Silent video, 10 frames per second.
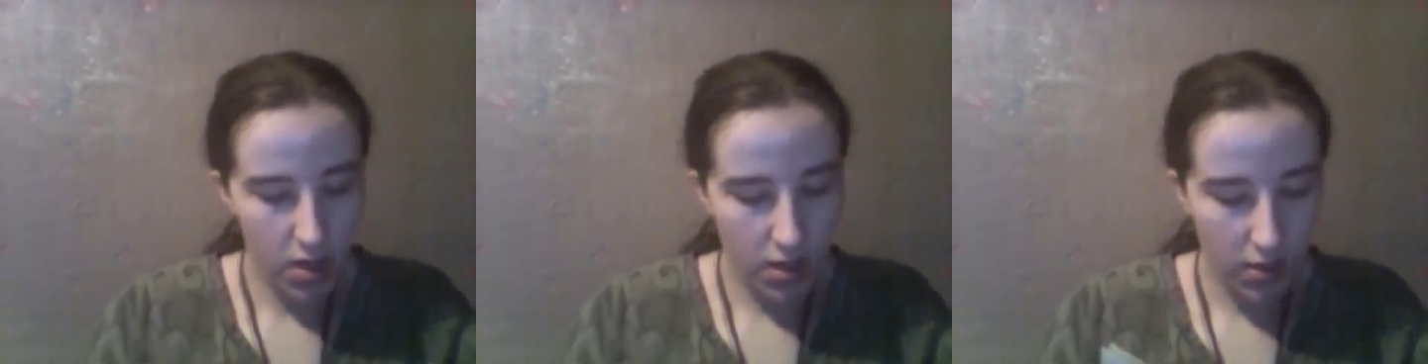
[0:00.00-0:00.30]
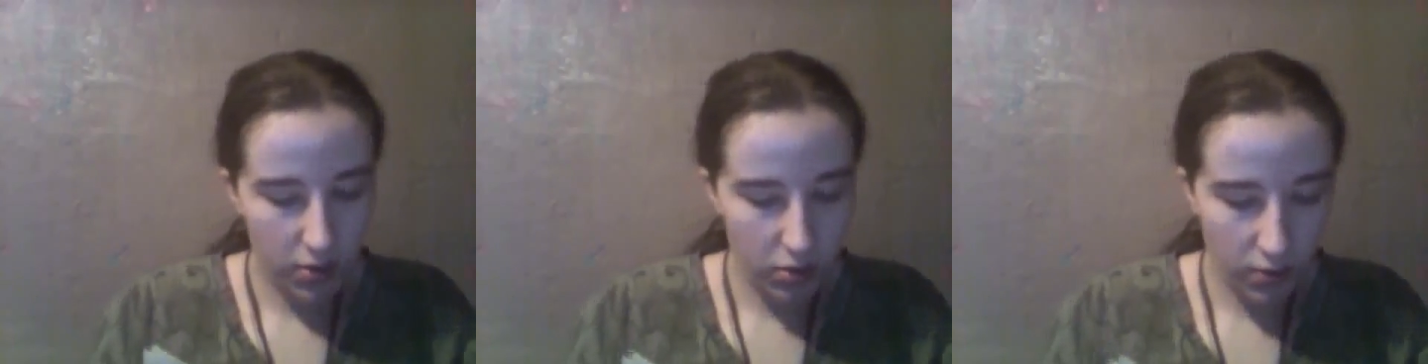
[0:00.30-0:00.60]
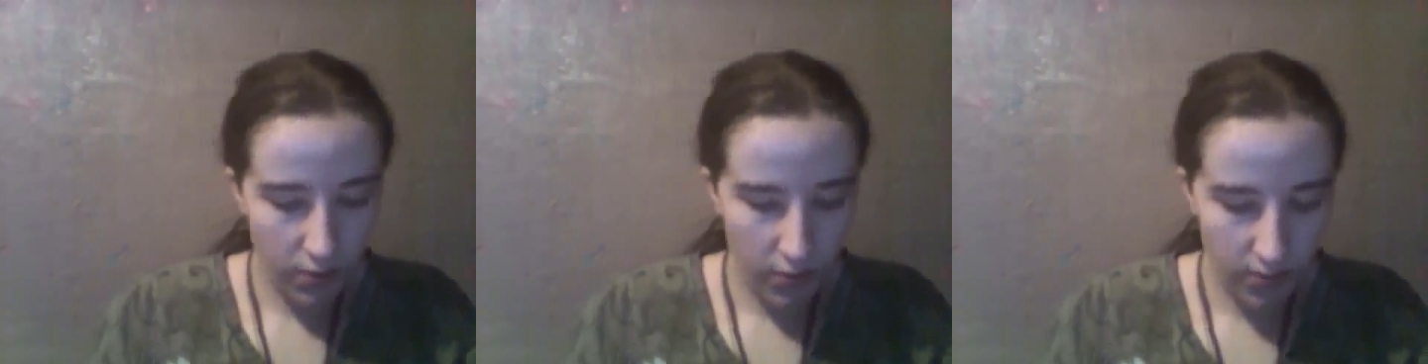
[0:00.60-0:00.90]
in
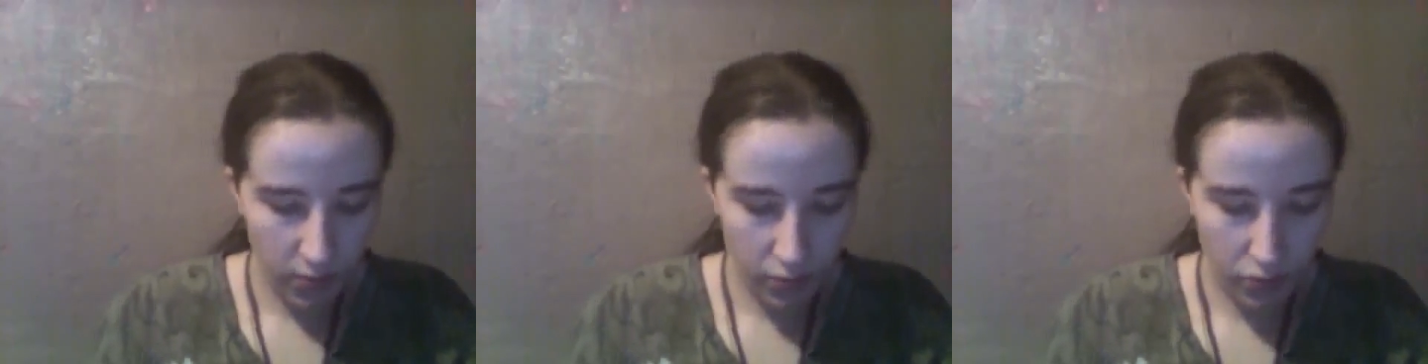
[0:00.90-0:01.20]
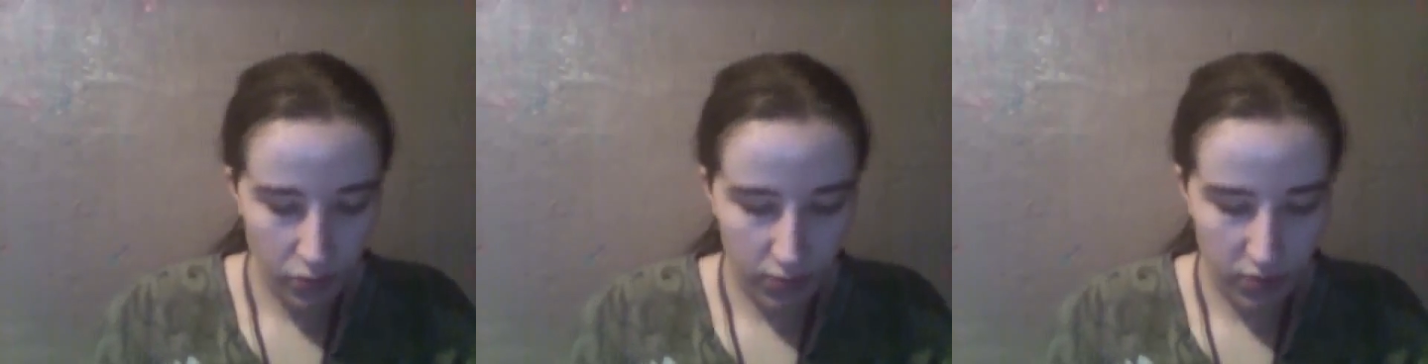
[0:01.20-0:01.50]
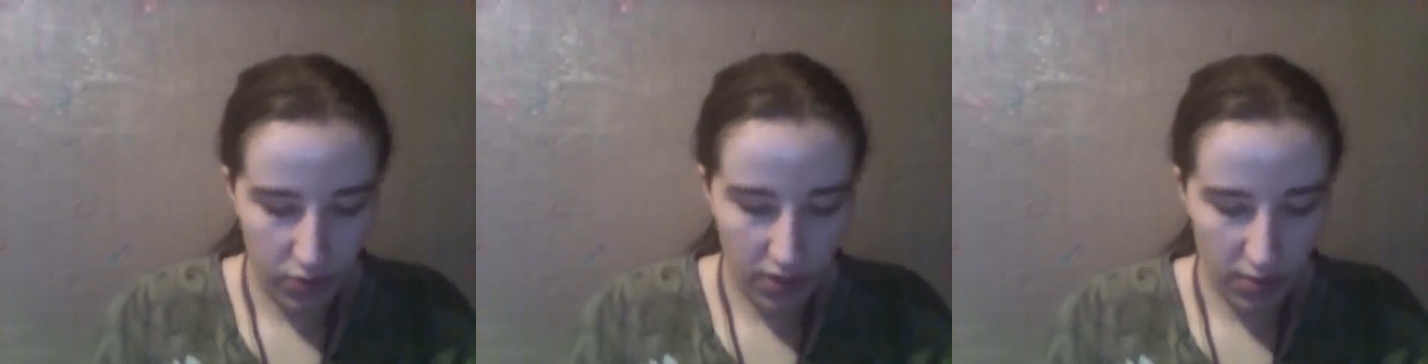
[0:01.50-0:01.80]
several of the rooms
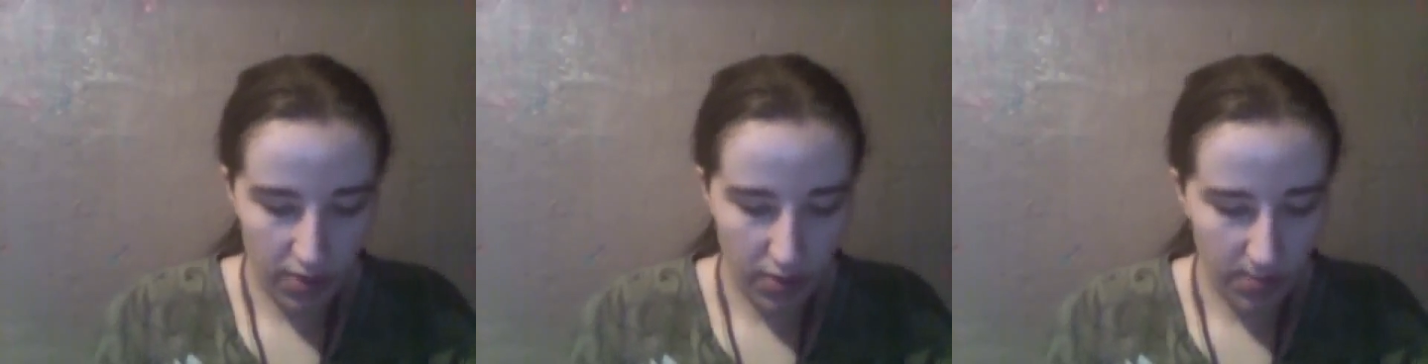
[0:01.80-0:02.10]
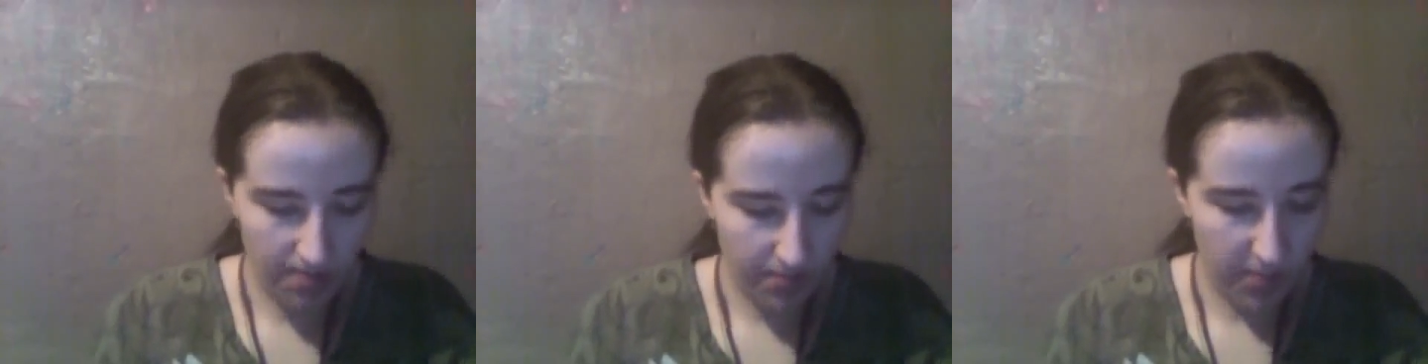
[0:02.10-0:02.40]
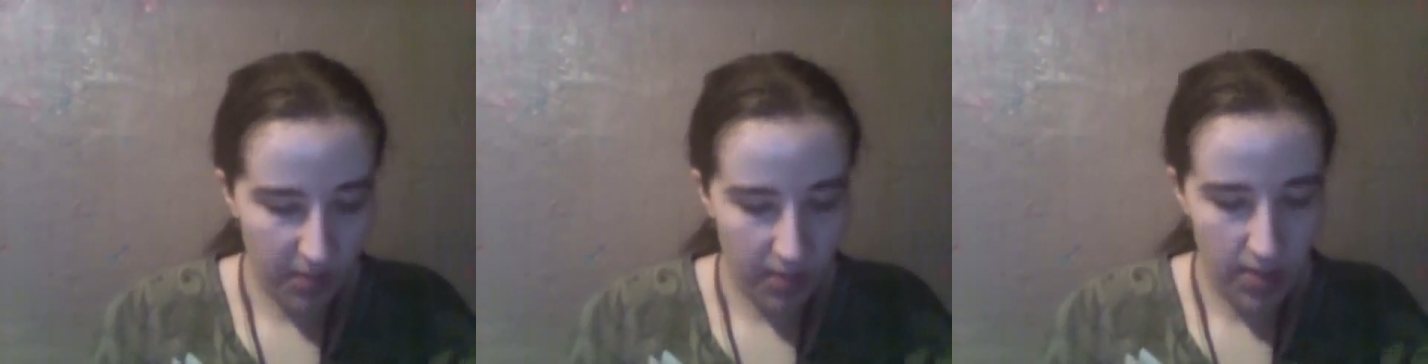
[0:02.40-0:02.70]
there had been
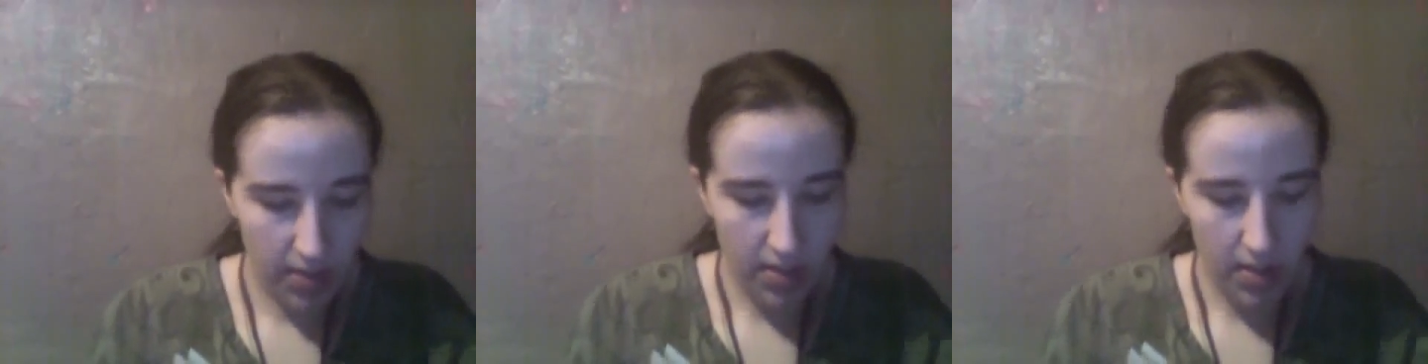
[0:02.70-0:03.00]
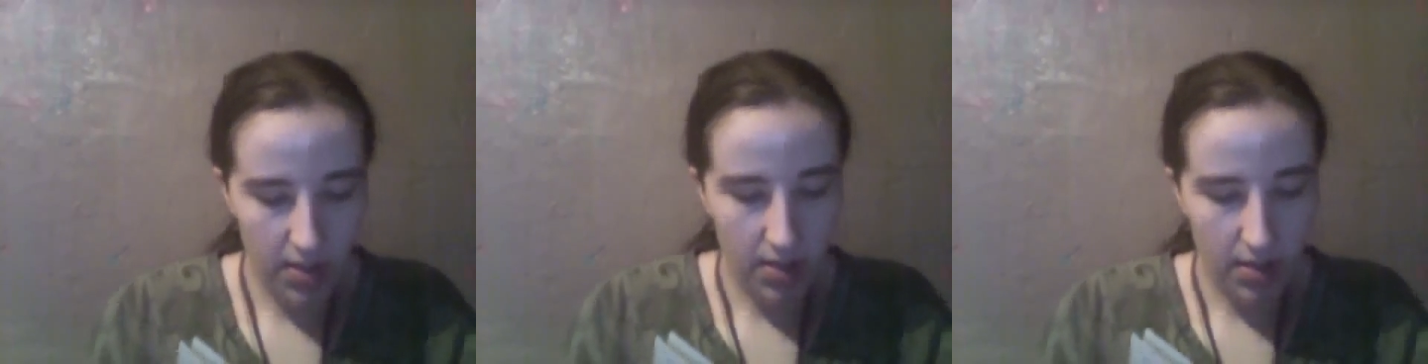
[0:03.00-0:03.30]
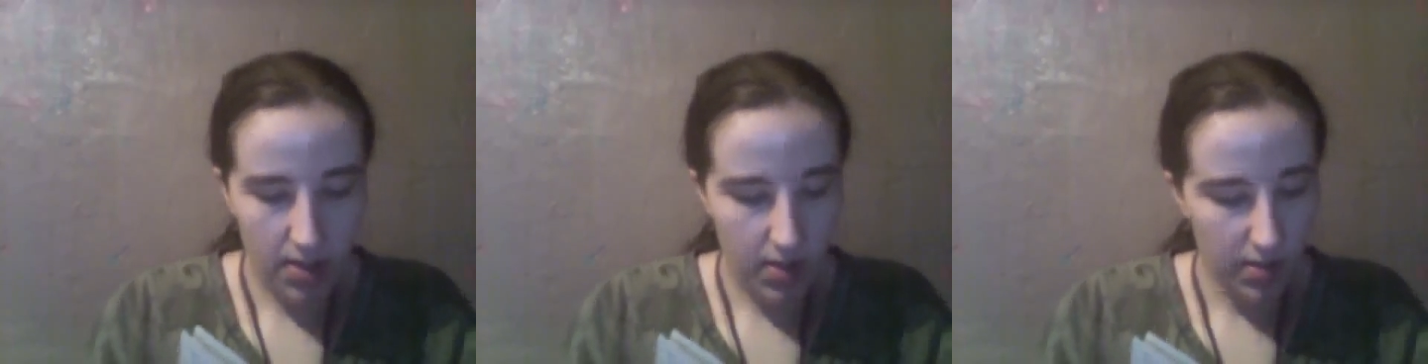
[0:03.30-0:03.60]
a